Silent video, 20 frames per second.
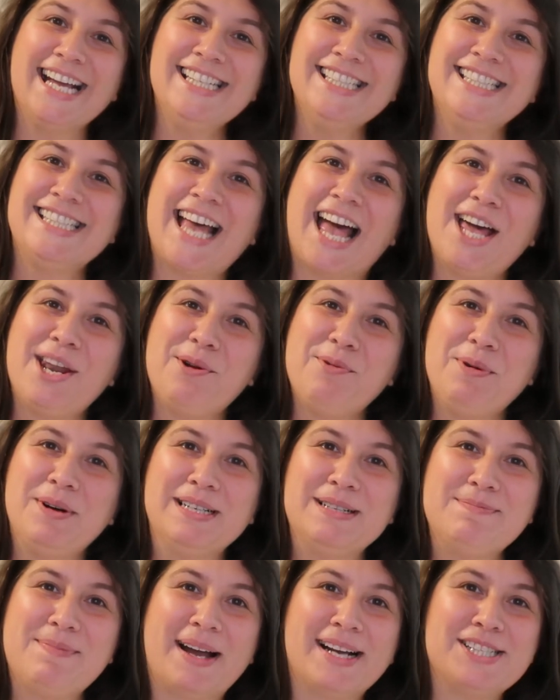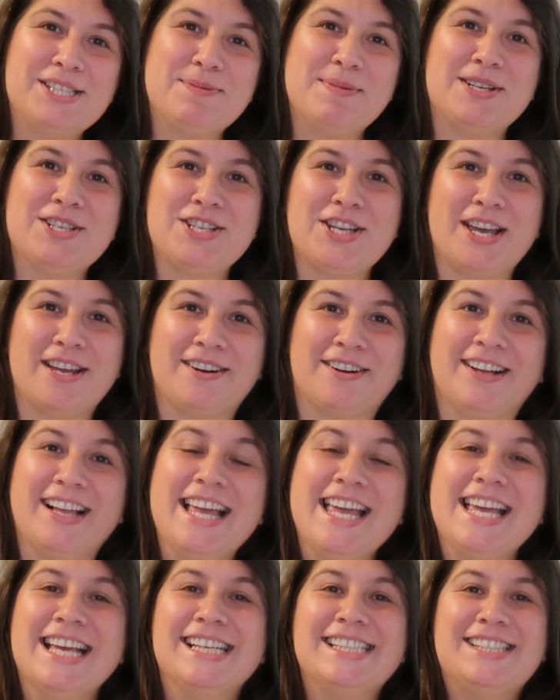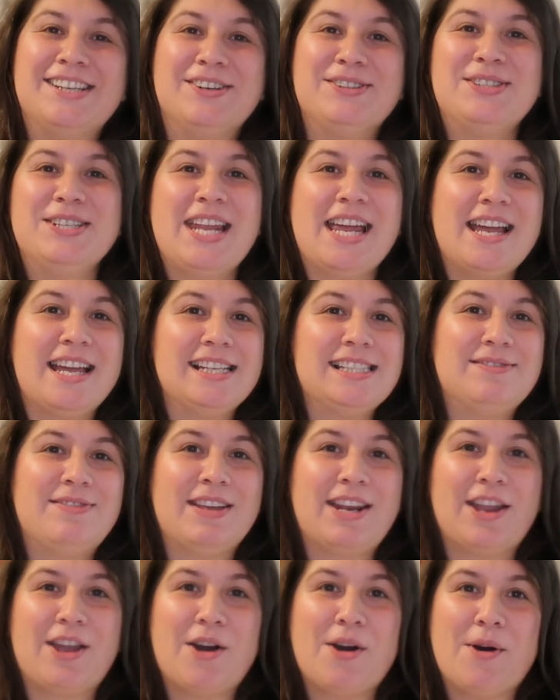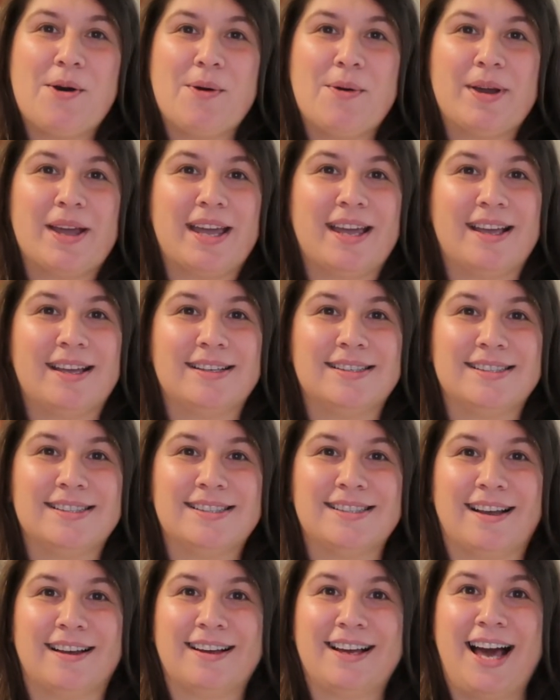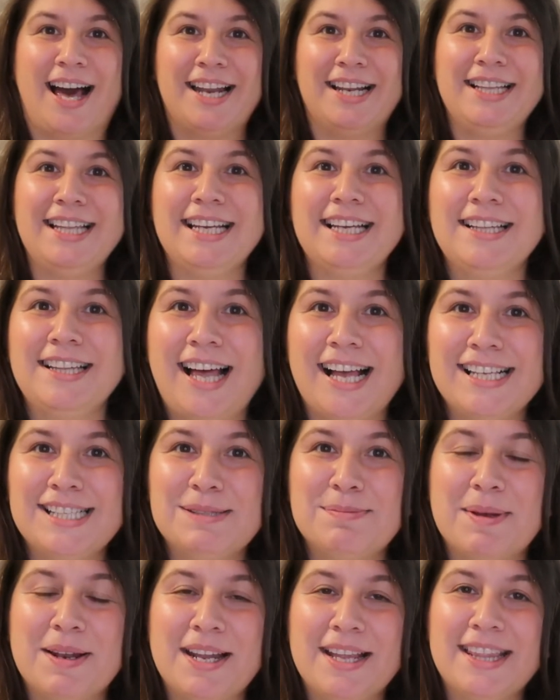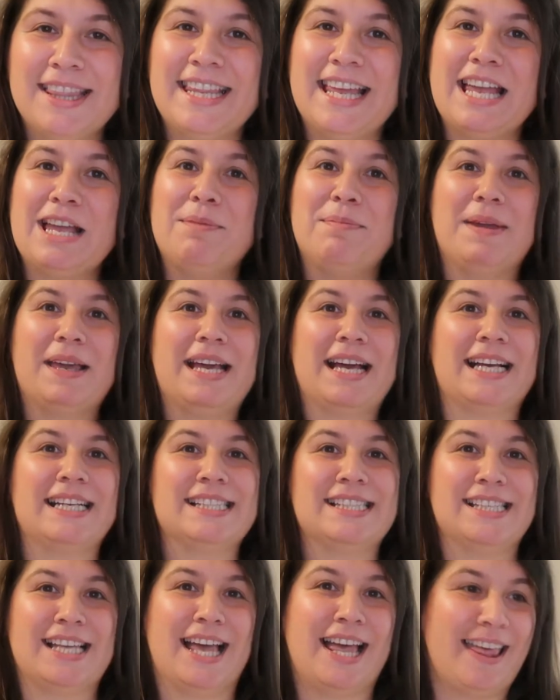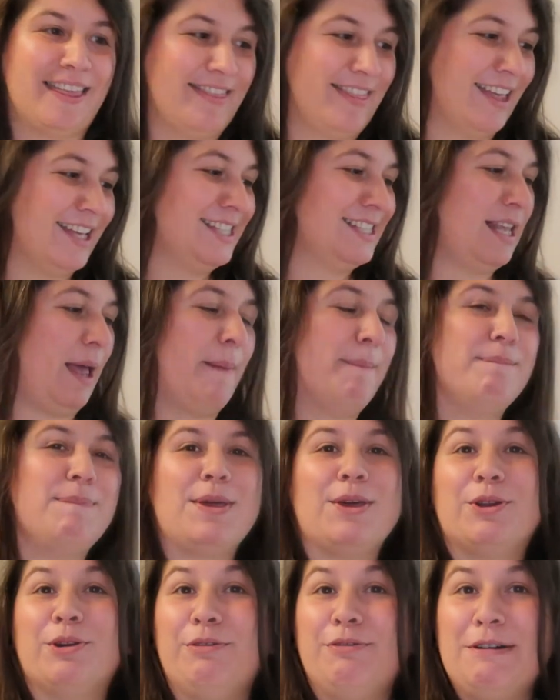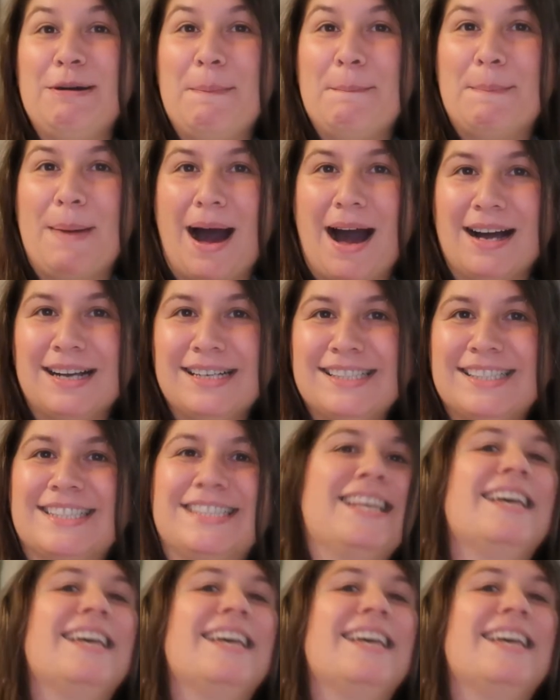it's Anna. Welcome back to my channel. So today's video is kind of like a last minute thing because this beautiful box